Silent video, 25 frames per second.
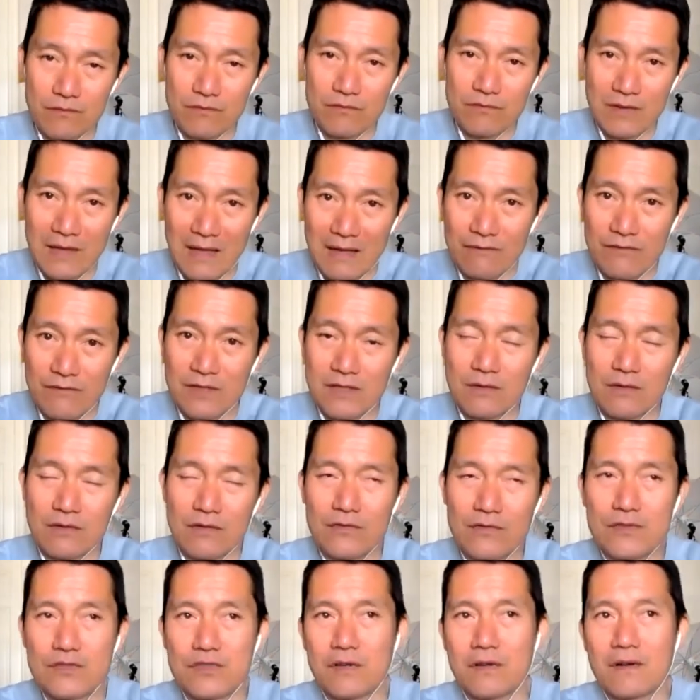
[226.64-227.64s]
live video in the
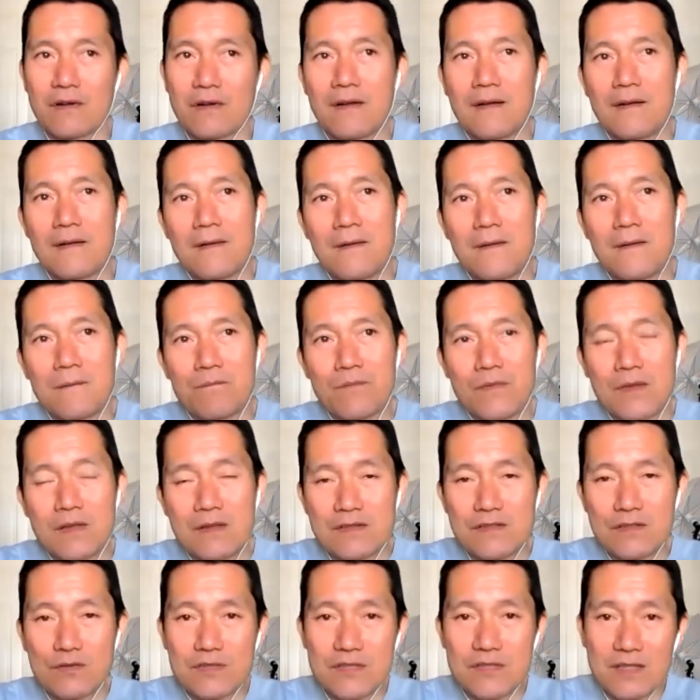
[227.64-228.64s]
future.
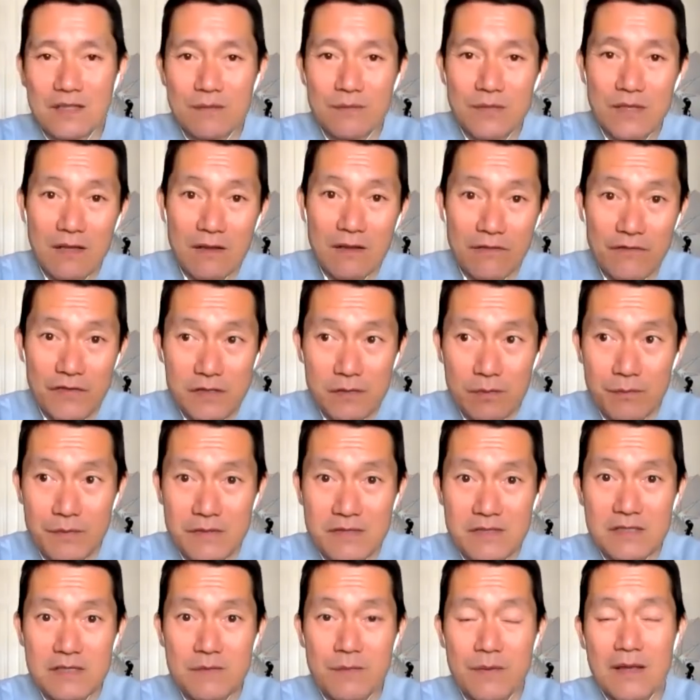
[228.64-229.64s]
So it's going to be on the Facebook
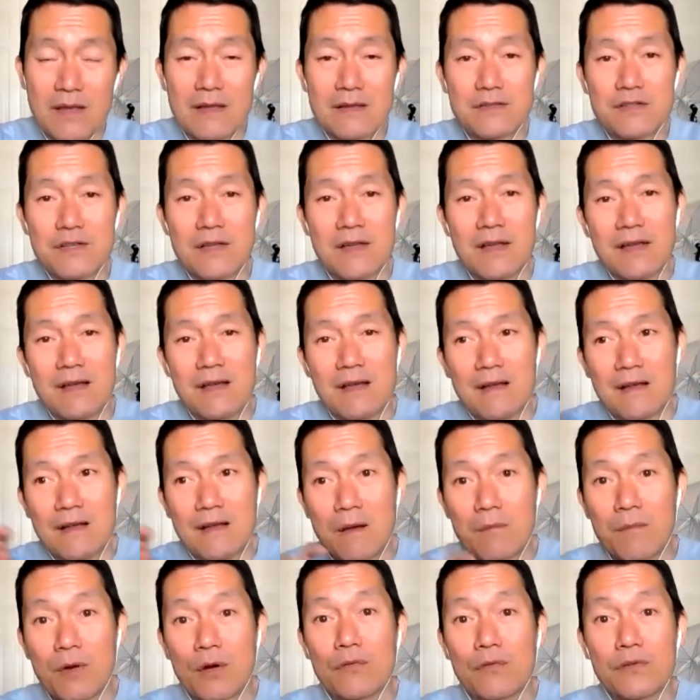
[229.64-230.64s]
business page.
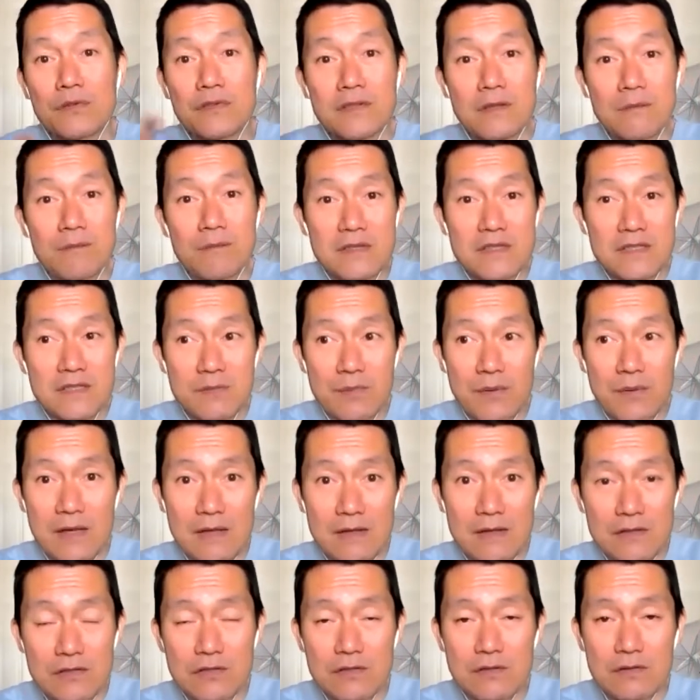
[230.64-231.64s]
Come over to the business
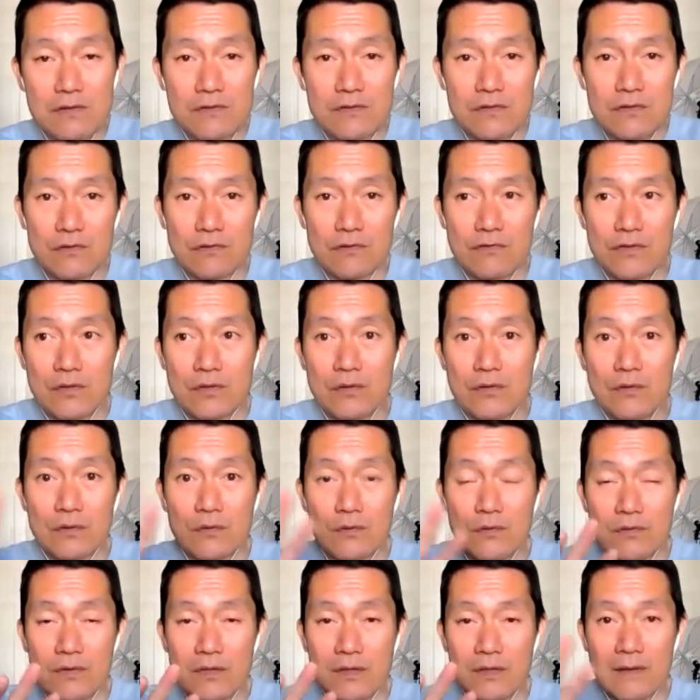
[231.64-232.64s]
page to
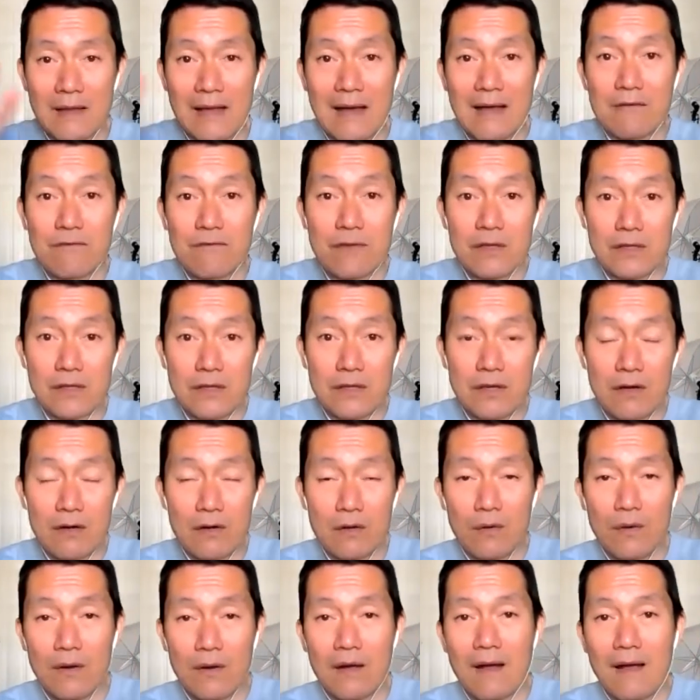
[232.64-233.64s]
view the live
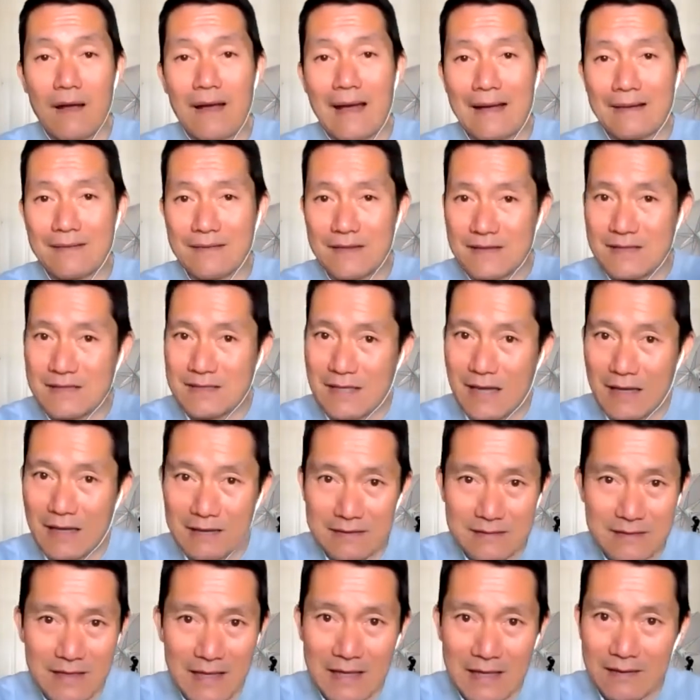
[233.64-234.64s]
video at this t-
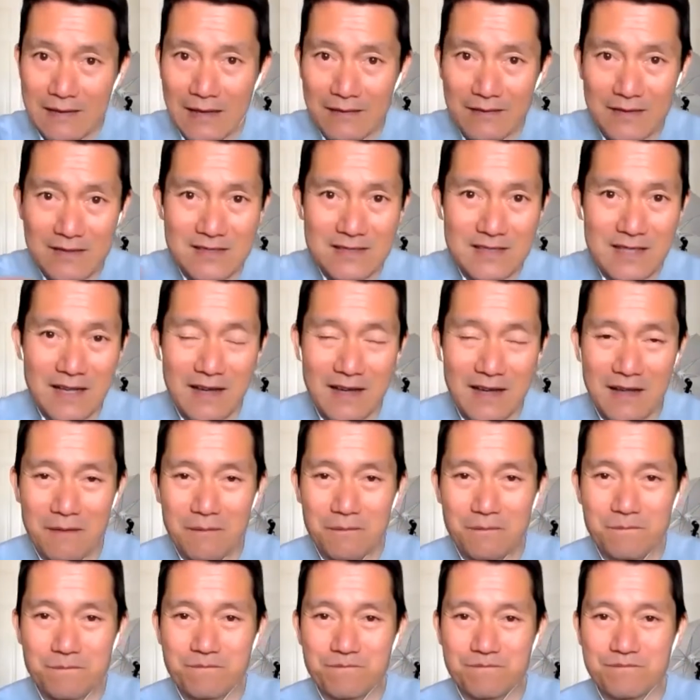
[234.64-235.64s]
date, at this time.
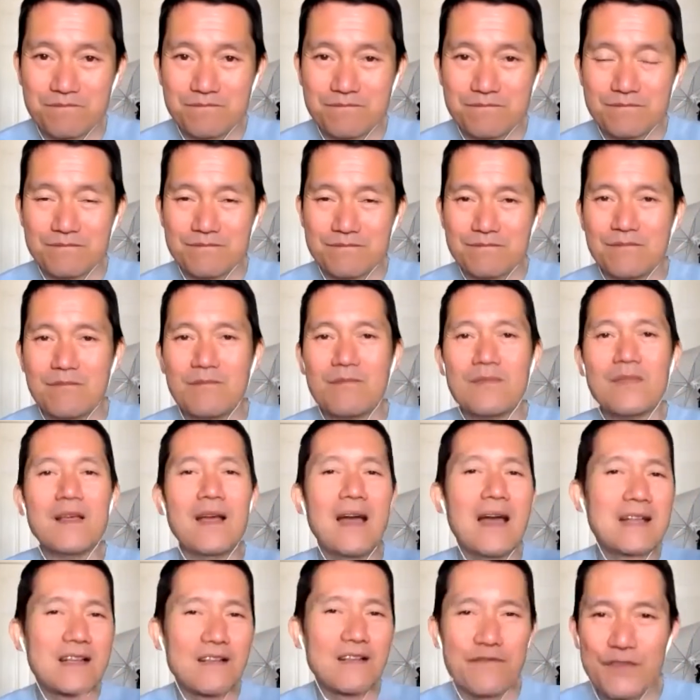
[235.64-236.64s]

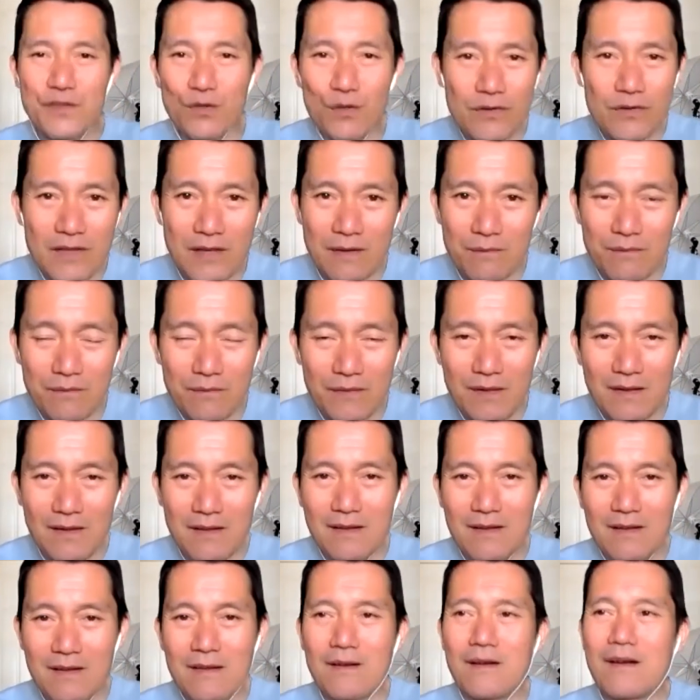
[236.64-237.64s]
And a few of them,
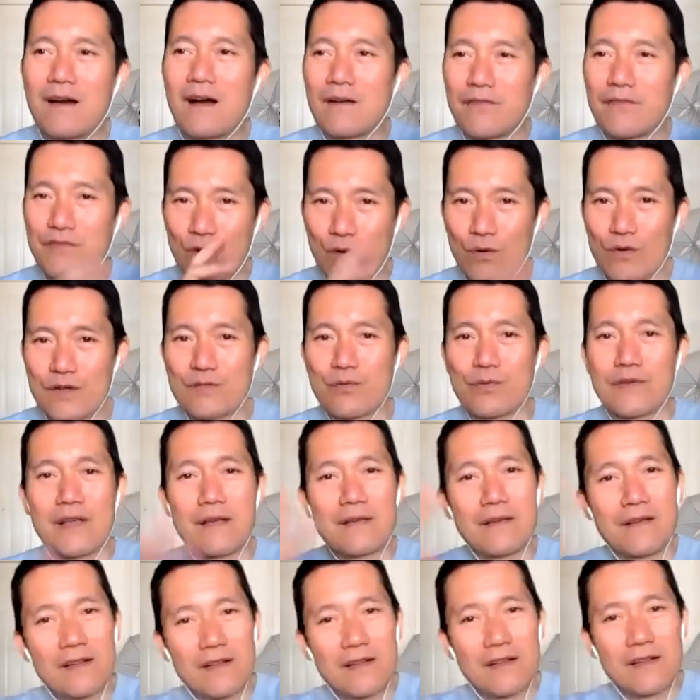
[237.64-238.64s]
of course, will
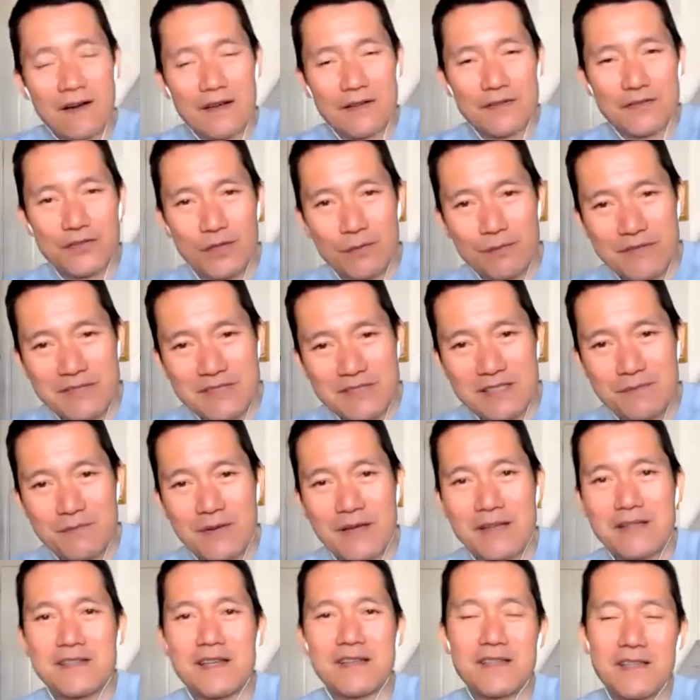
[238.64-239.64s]
then click onto your business
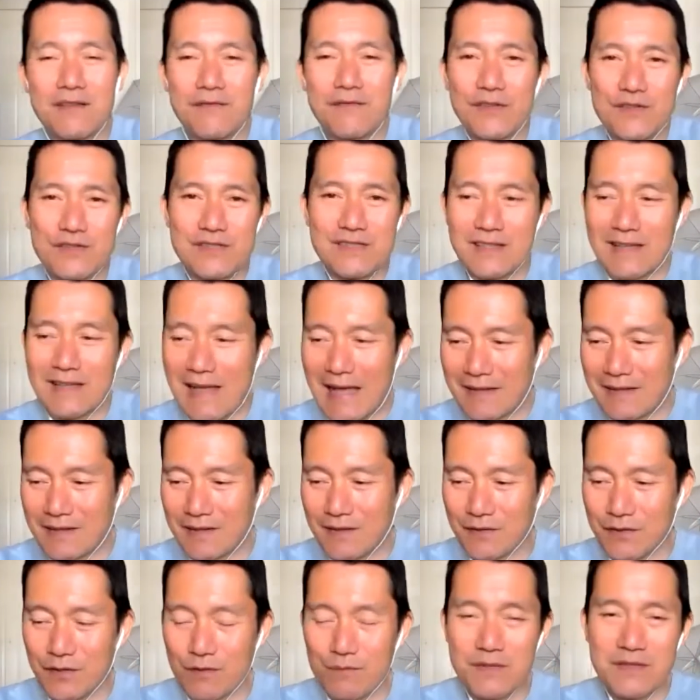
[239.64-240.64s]
page. And even just landing on your